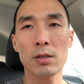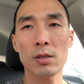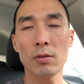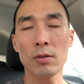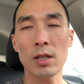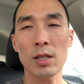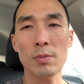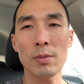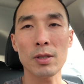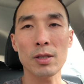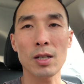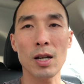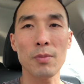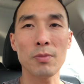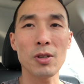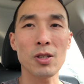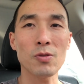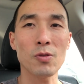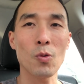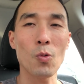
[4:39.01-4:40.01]
So that's my time.
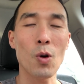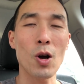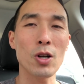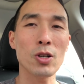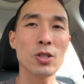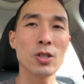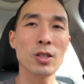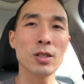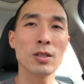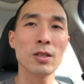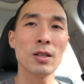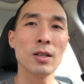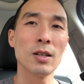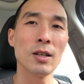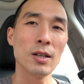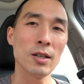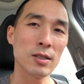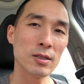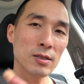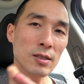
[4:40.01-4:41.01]
Thanks for watching.
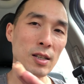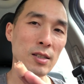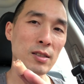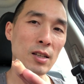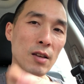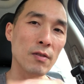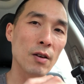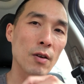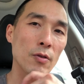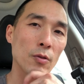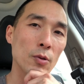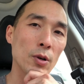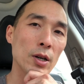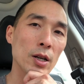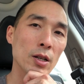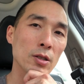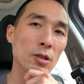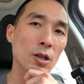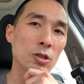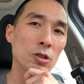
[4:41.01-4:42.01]
Stay safe, everyone.
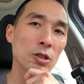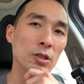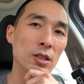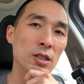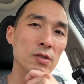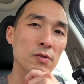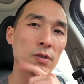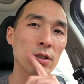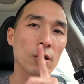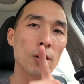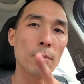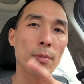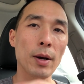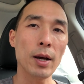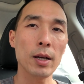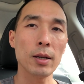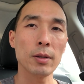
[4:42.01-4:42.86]
I'll talk to you next video. Bye.